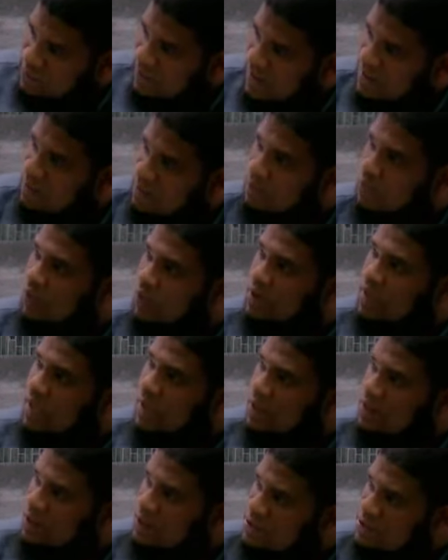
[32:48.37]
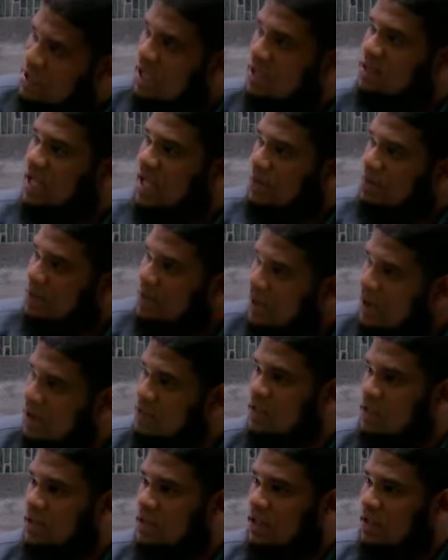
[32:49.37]
Just by the the child coming
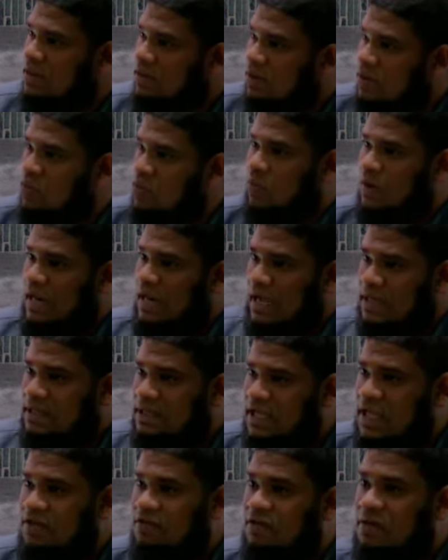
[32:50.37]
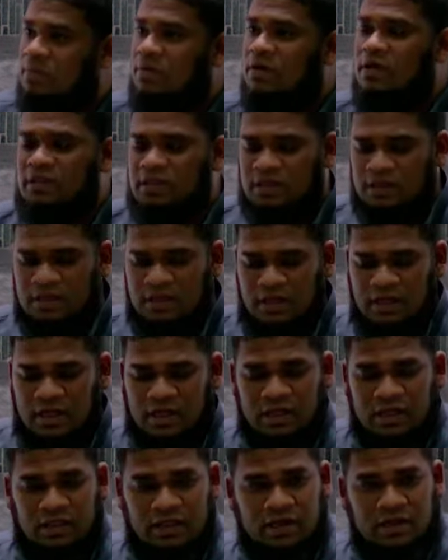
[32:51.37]
out and wilada giving birth,
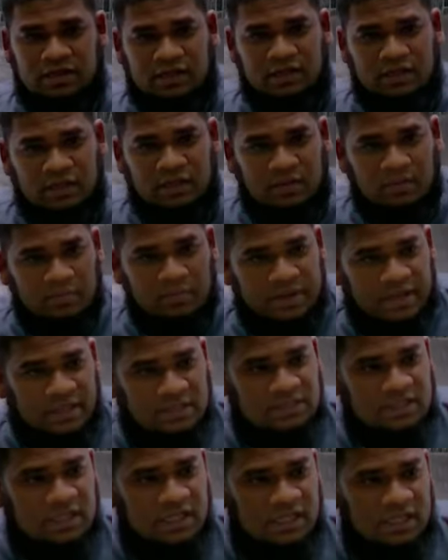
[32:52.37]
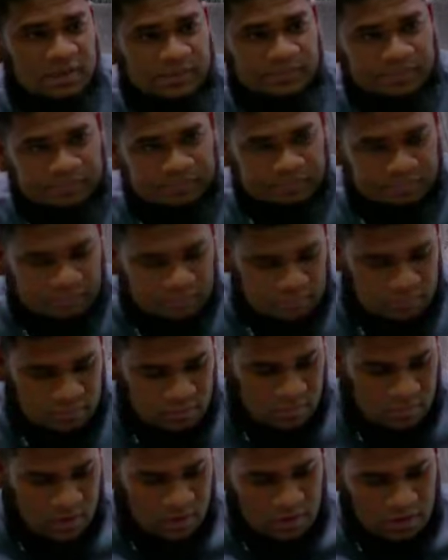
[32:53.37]
that breaks the
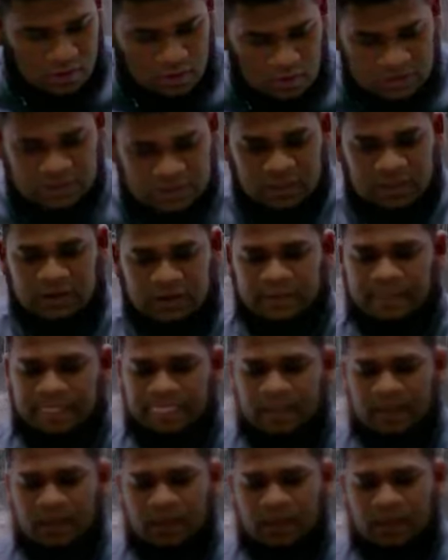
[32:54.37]
ghusl.